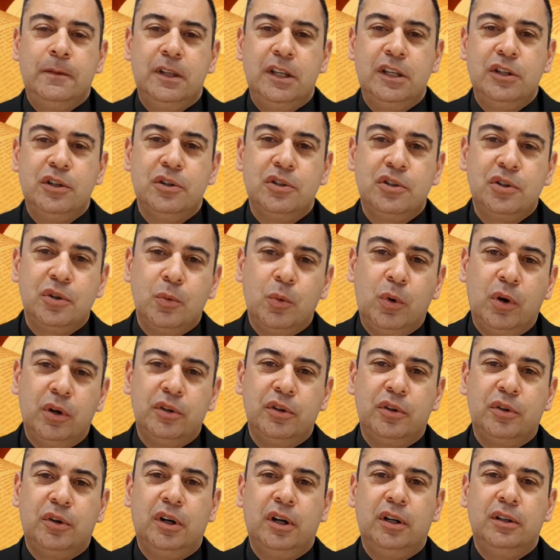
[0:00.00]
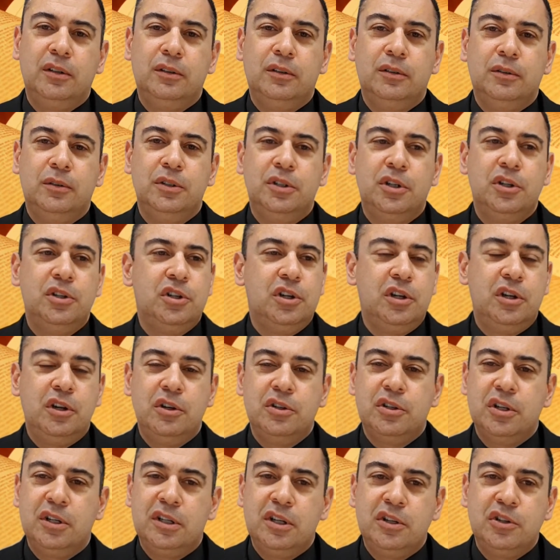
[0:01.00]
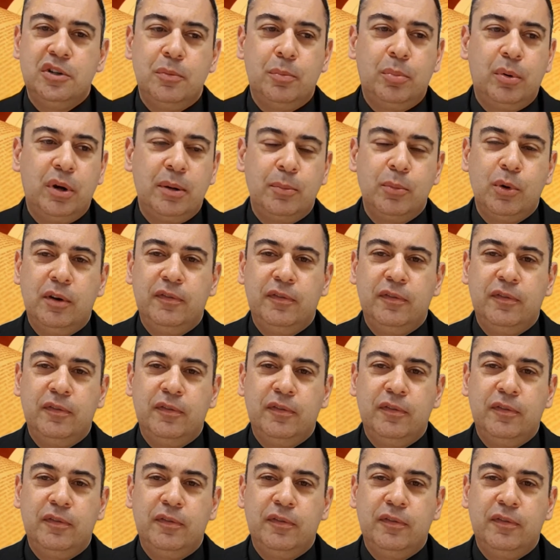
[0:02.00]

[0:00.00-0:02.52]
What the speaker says: Did you squander it, or did you use it? Did you bring my